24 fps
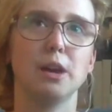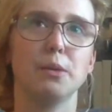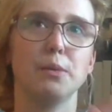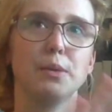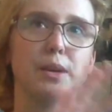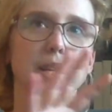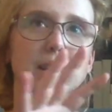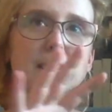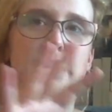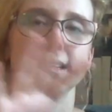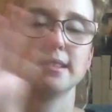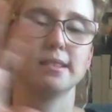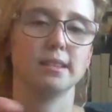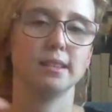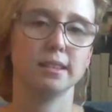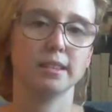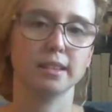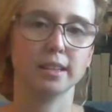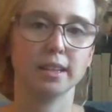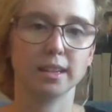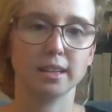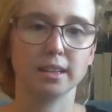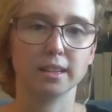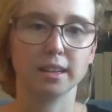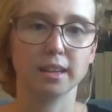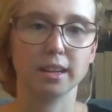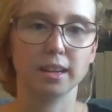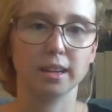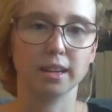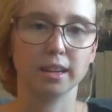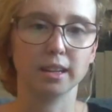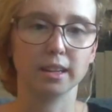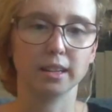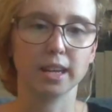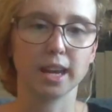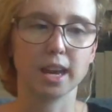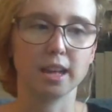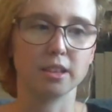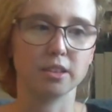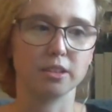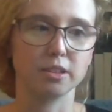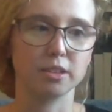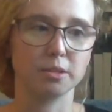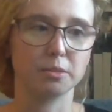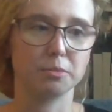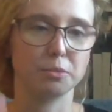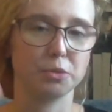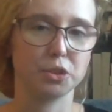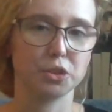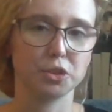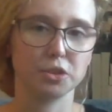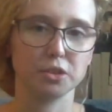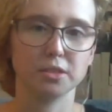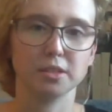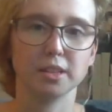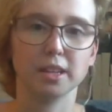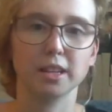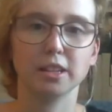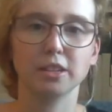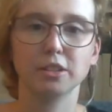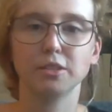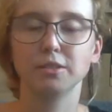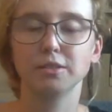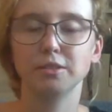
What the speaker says: get to see that Kaladin just is like,